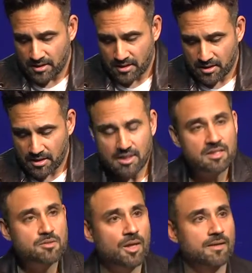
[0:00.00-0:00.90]
He is
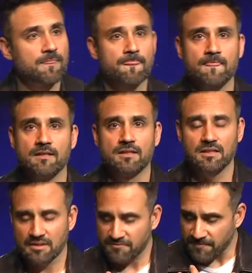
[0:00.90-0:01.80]
what?
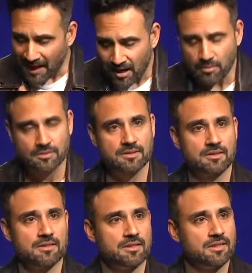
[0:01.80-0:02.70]
He's found.
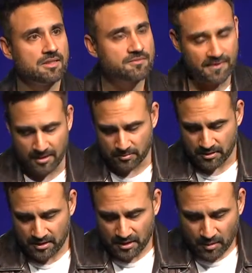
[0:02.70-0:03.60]
He's found.
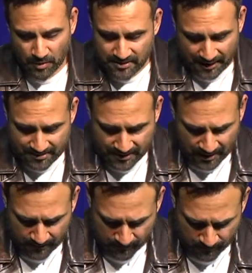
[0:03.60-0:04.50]
What is God saying?
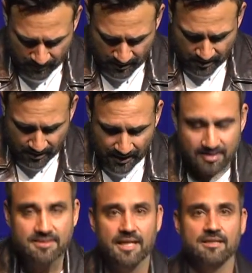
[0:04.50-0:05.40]
God's
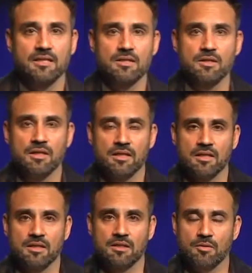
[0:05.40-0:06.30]
saying that
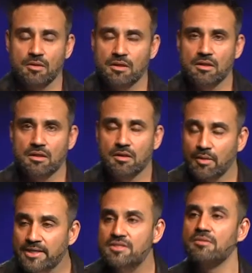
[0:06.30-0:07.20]

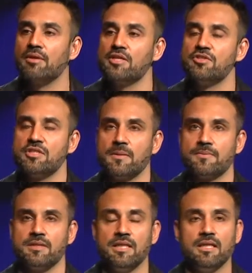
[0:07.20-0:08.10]
courageous relationships
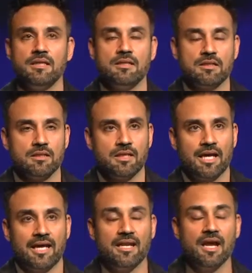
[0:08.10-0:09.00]
need
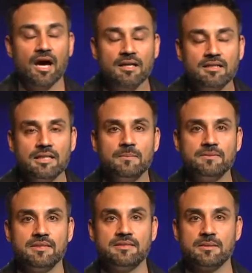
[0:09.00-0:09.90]
an
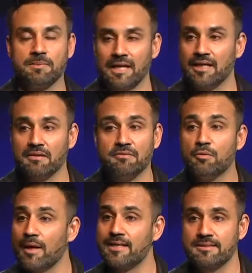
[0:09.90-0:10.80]
unlimited supply of
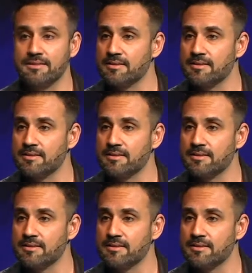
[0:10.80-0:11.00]
grace.